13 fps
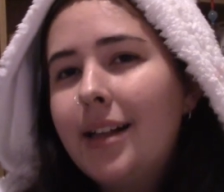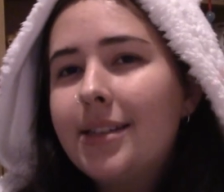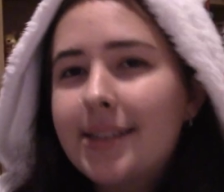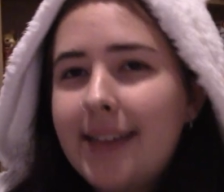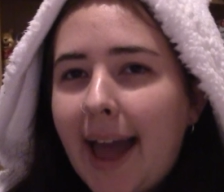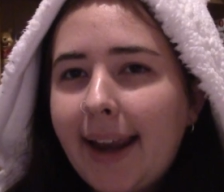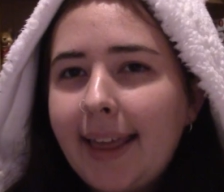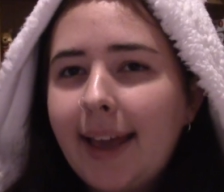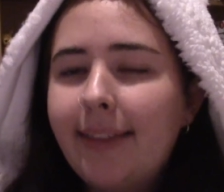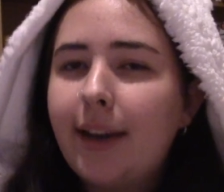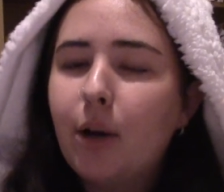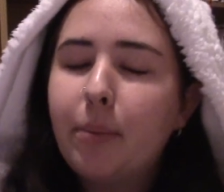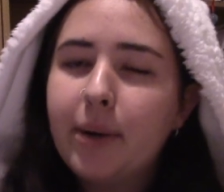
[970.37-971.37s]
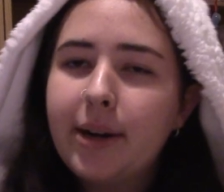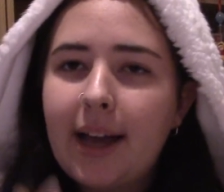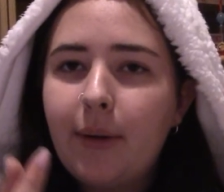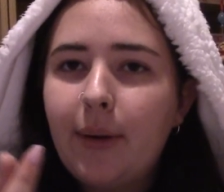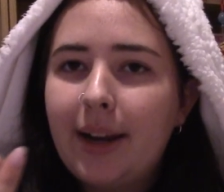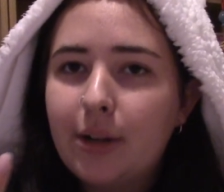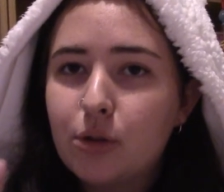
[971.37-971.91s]
scan it, and then it'll print
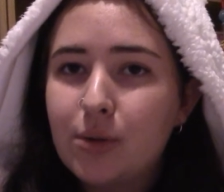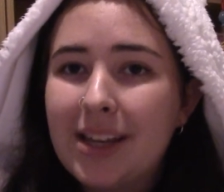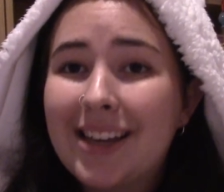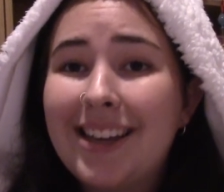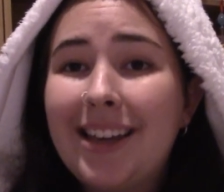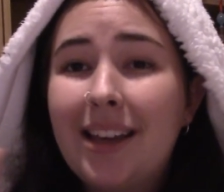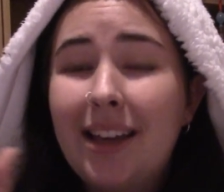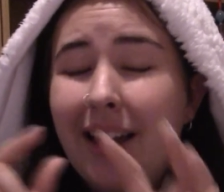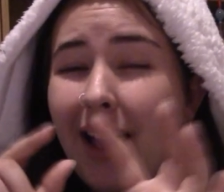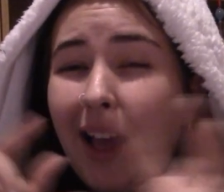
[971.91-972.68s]
out a little ticket,